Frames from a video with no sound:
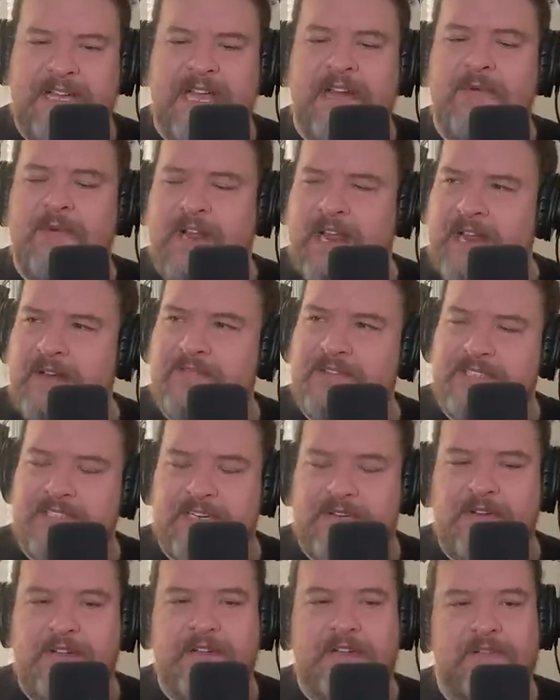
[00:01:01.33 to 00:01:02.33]
Yeah, right.
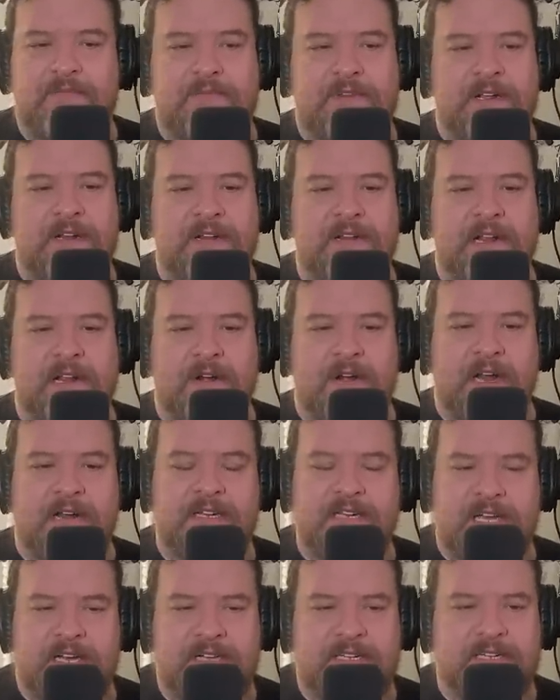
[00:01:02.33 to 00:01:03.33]
Adversarial and, and
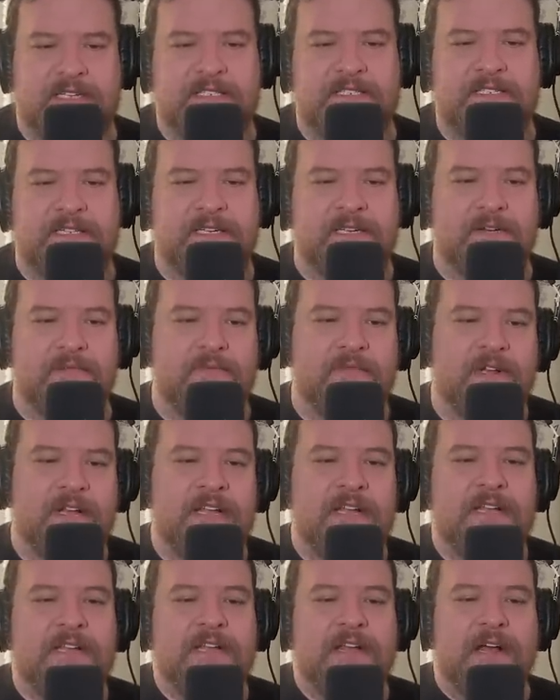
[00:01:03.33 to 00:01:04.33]
antagonistic. And
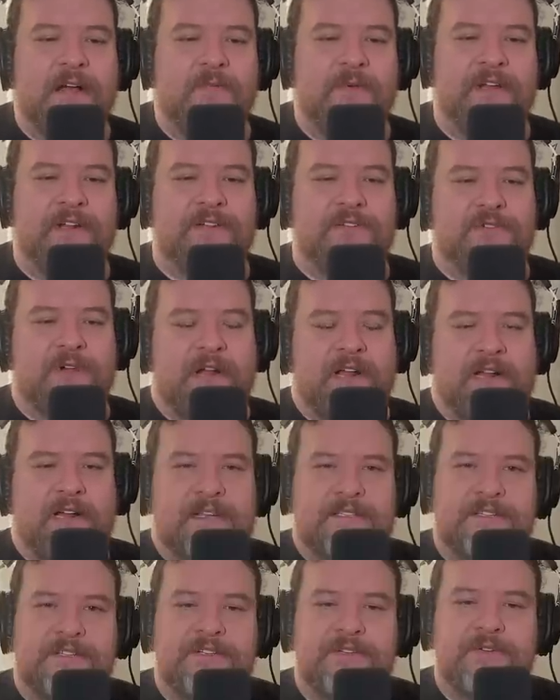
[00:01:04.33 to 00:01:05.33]
and we try
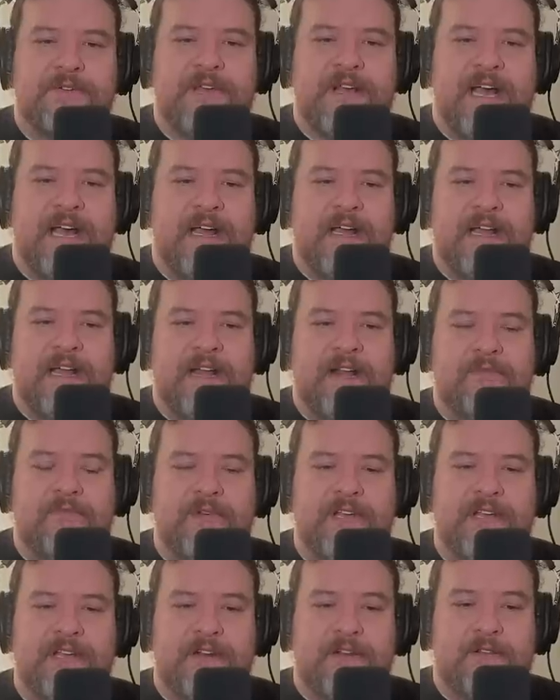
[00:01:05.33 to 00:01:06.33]
not to do that. And
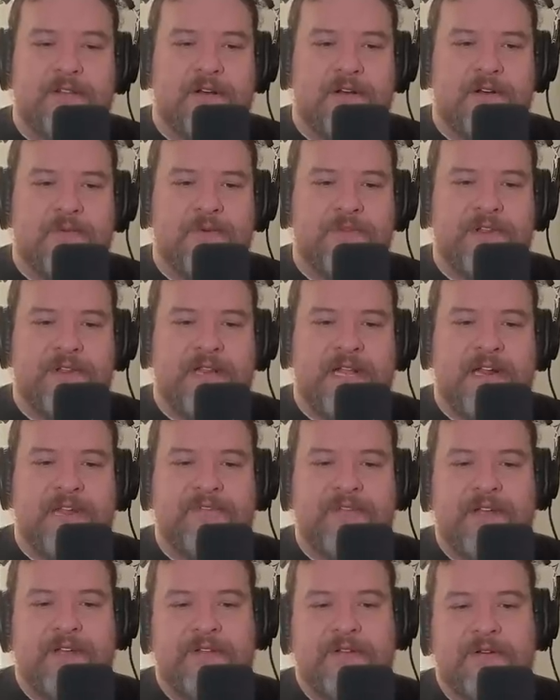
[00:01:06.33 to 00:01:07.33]
we get along with a lot
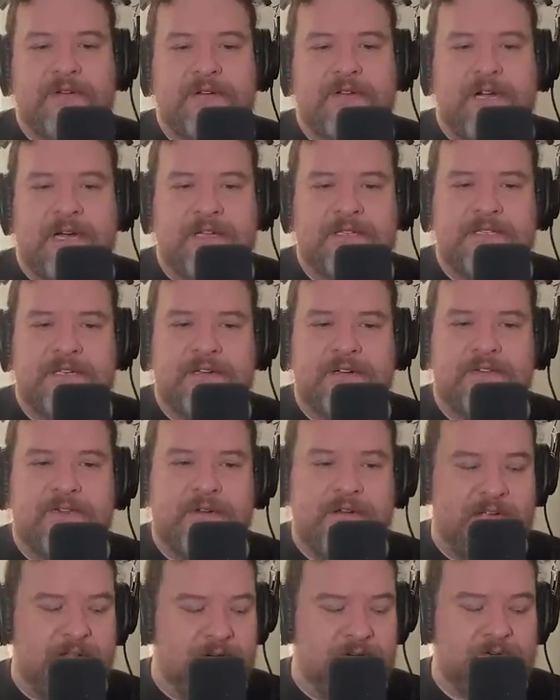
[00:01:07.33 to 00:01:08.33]
of the other content
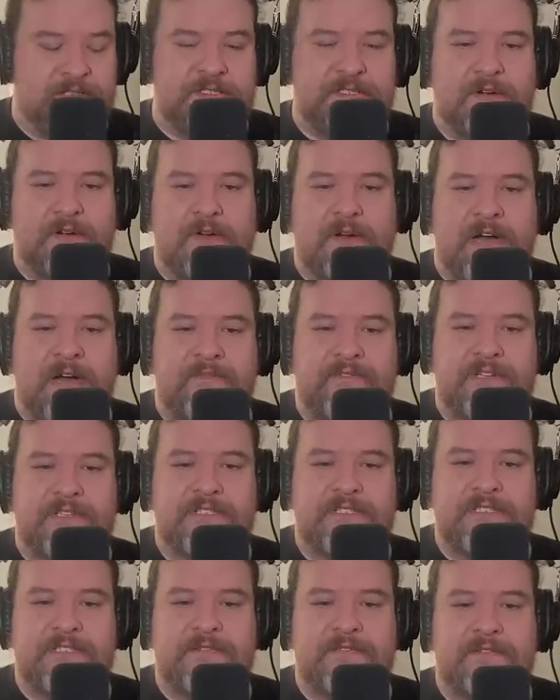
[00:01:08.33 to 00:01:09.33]
creators. So
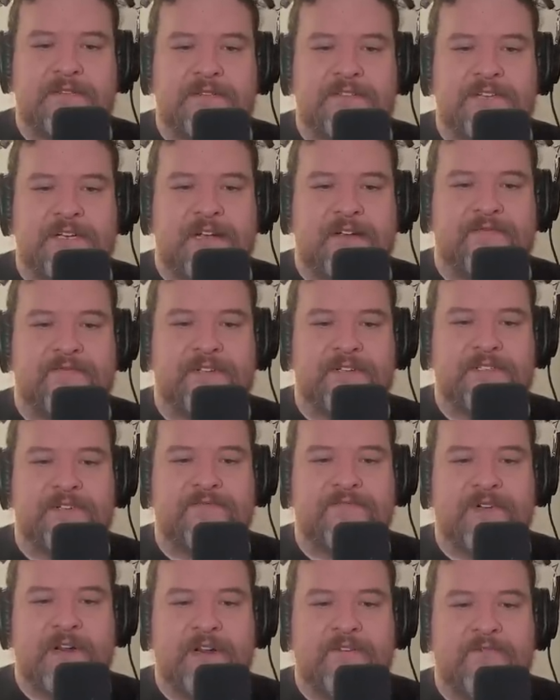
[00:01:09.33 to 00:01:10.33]
obviously Jeff is a
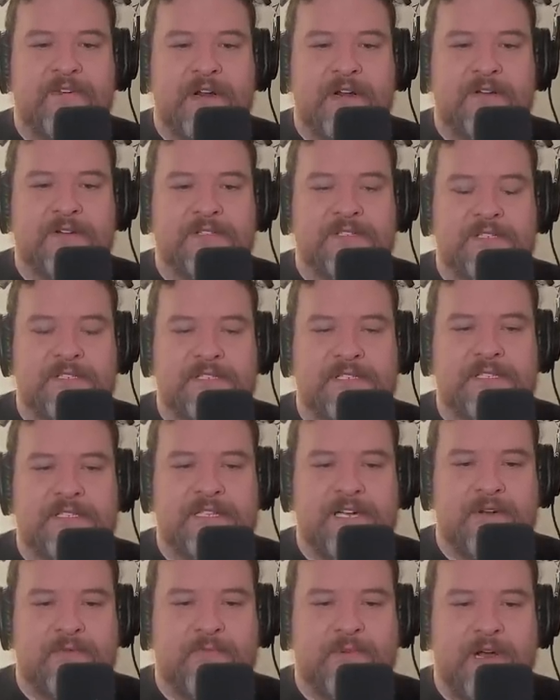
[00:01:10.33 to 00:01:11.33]
friend of ours, the sit
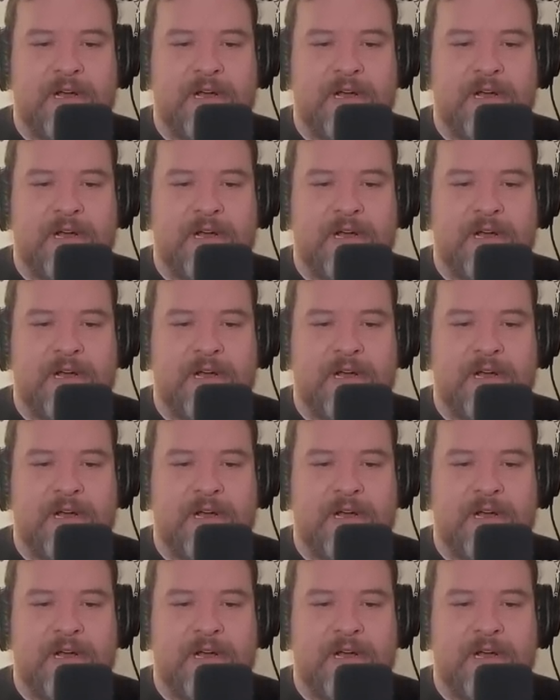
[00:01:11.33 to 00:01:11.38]
down